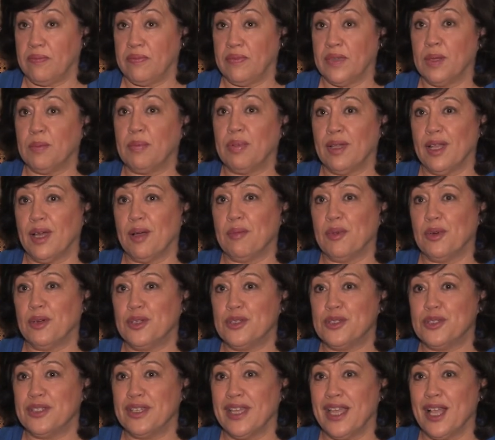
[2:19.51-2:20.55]
the
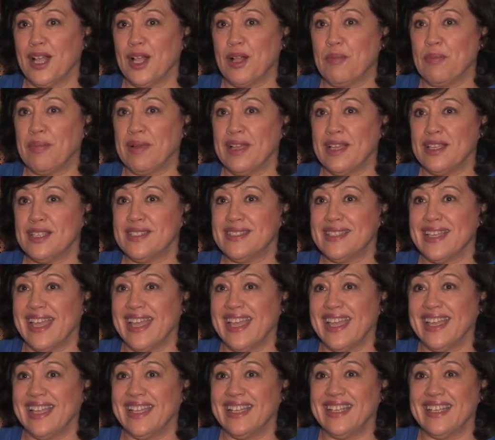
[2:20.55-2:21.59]
plumber to help us.
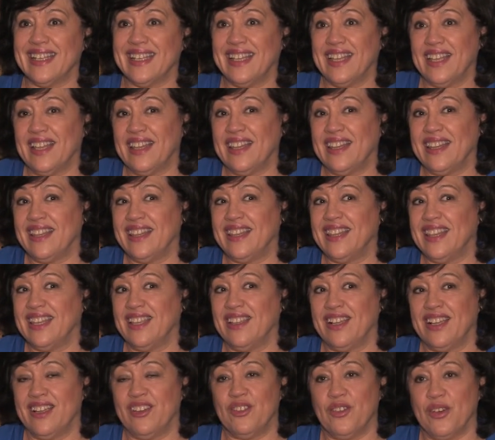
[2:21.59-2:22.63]
And
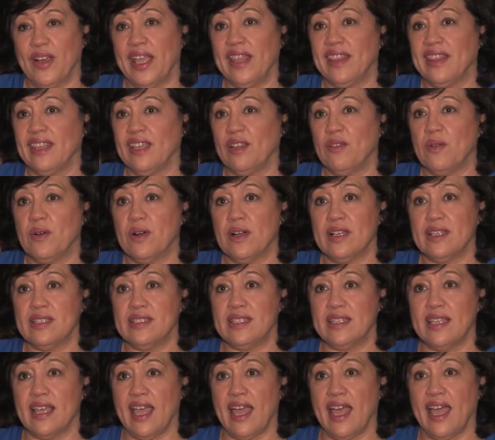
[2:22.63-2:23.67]
the great thing
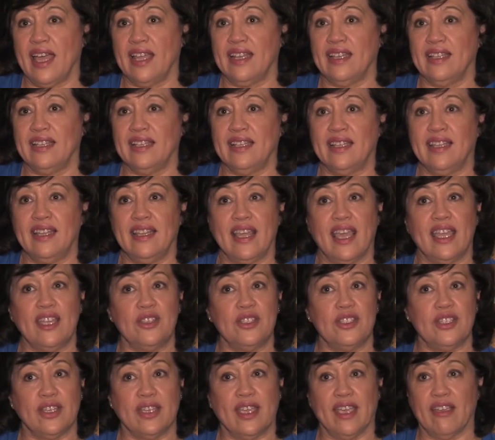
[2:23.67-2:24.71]
was that they
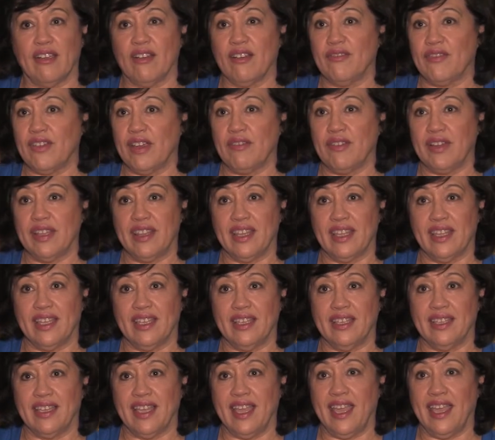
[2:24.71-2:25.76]
took care of
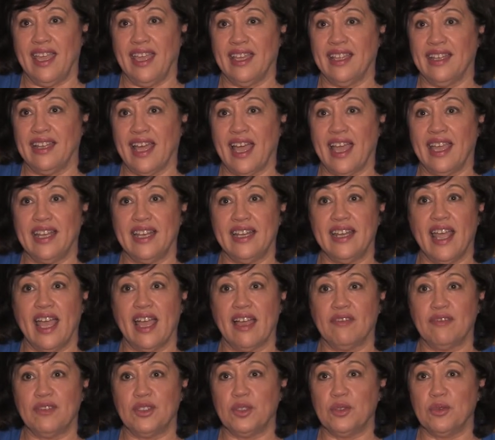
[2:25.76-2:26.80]
everything and I didn't
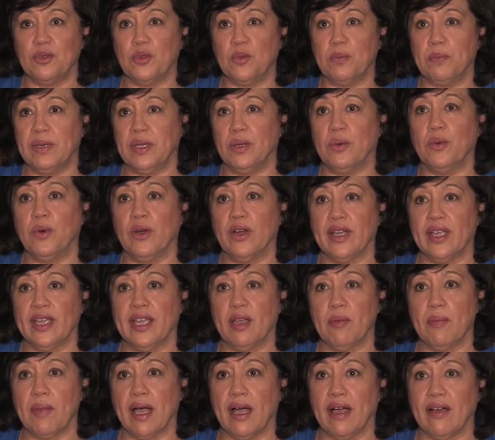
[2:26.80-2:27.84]
have to be
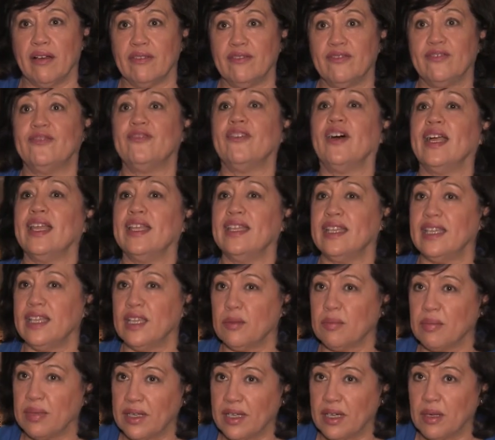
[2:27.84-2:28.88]
worrying about finding
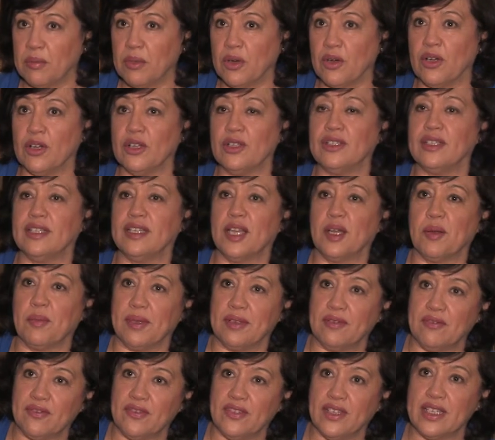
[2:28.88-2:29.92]
a plumber to come
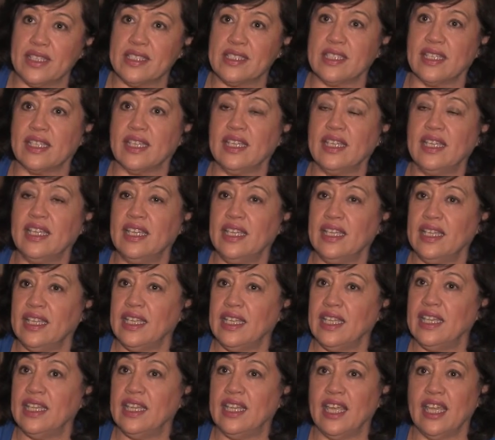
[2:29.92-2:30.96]
and fix it.
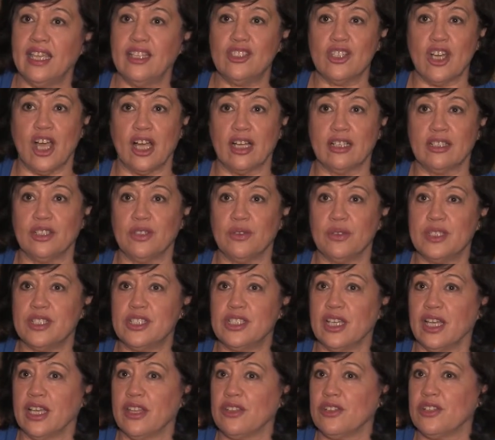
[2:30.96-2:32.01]
They talked to
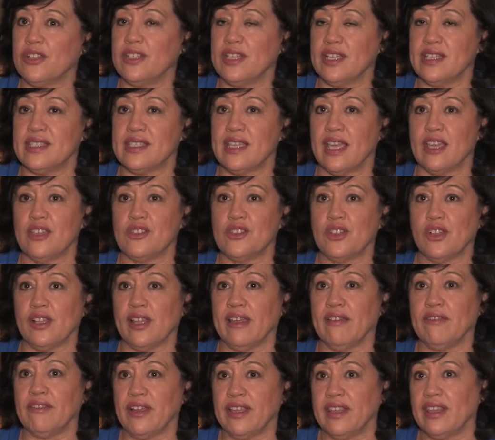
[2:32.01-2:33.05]
each other, they schedule
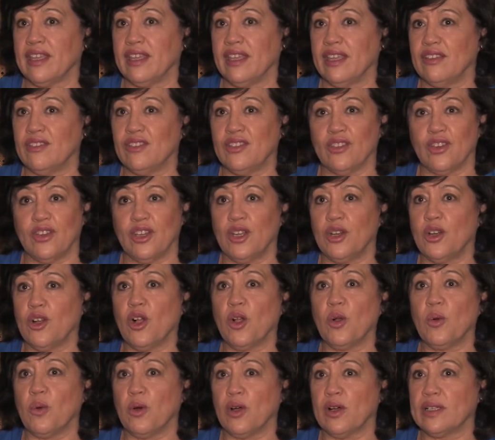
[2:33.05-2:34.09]
everything, so it
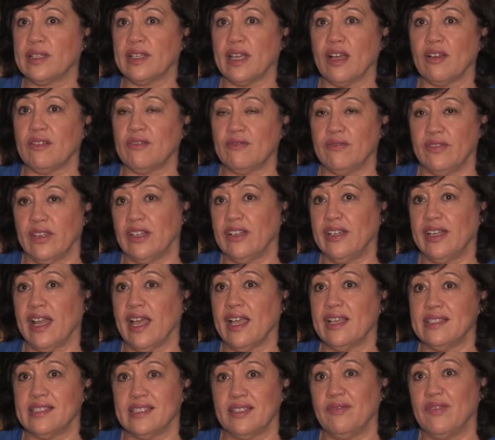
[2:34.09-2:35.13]
all worked out very
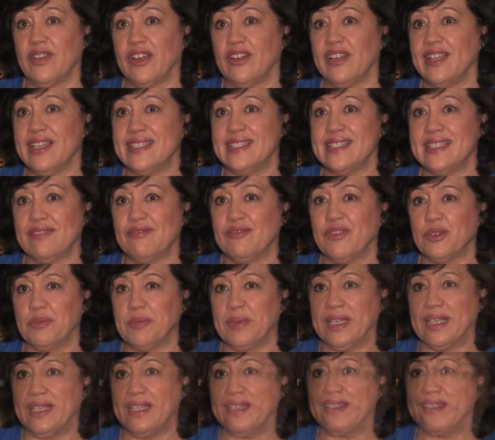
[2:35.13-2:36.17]
nice and very easy for
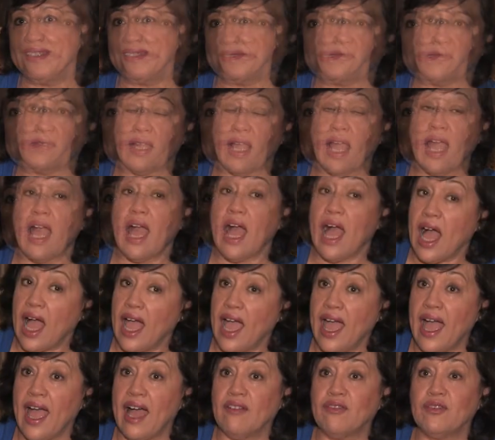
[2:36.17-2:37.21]
me.
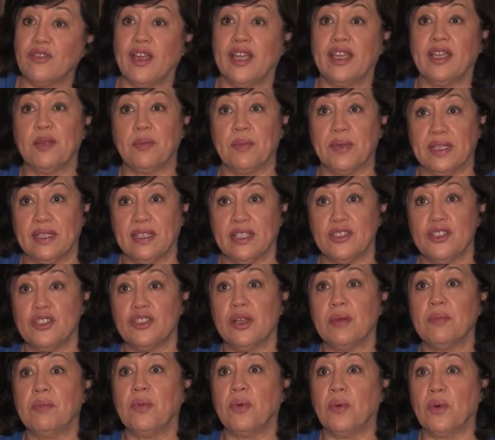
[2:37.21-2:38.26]
I have recommended
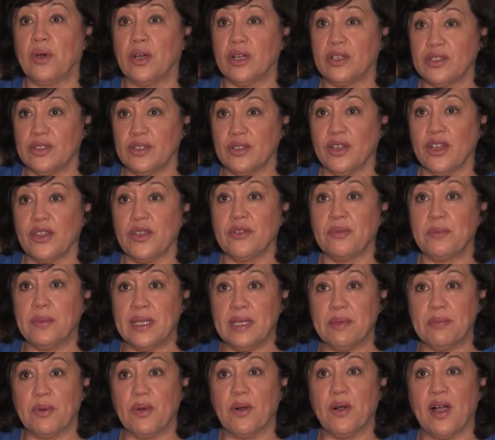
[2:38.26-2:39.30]
John Moore to other
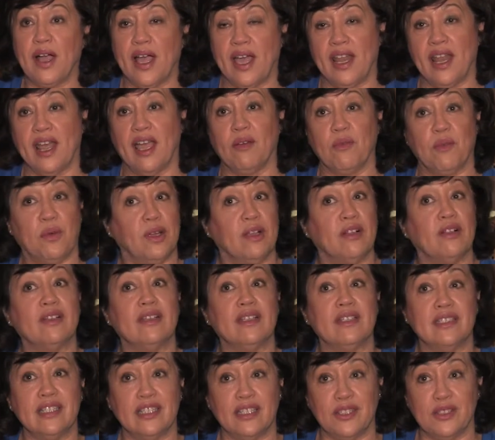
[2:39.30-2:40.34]
people and I will
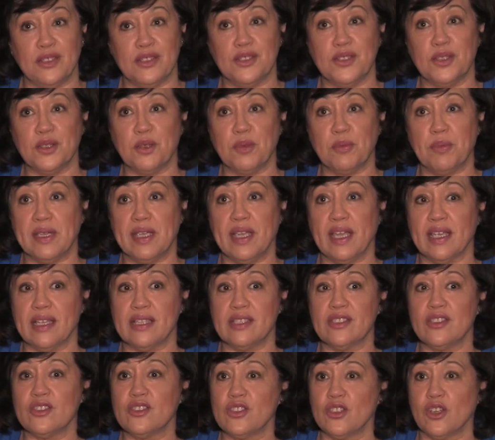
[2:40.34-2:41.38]
continue to
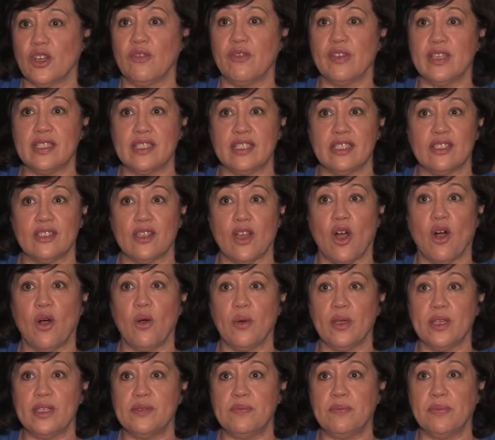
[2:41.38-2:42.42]
because the service has
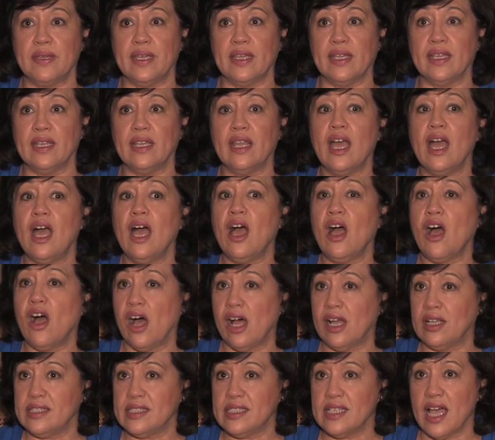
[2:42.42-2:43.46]
always been
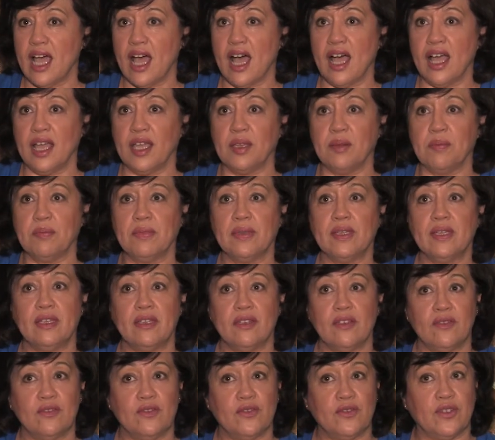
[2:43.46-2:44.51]
on time,
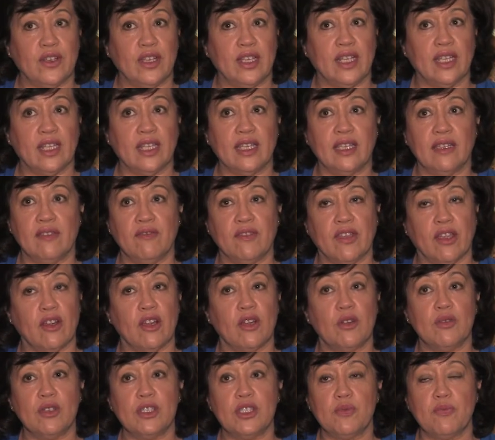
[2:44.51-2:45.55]
friendly,
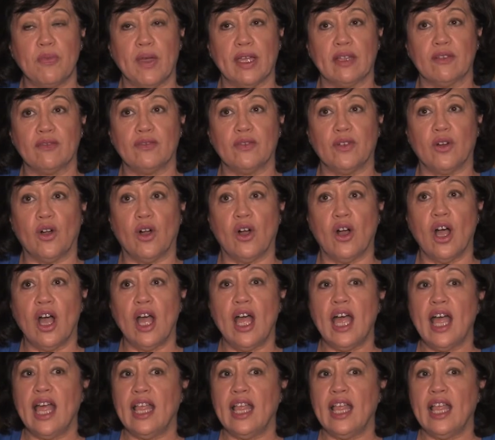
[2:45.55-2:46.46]
very respectful.